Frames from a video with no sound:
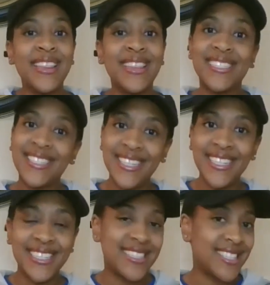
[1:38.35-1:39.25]
the
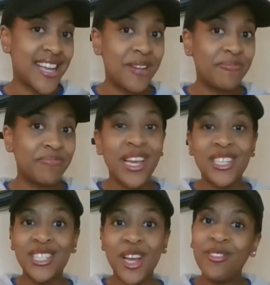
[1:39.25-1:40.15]
season to come.
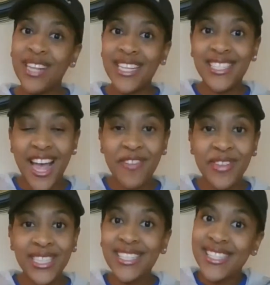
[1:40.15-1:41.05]
So let's dive
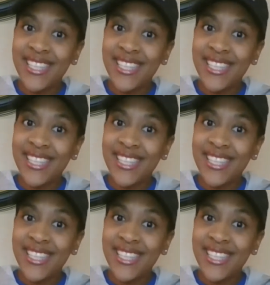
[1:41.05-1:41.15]
into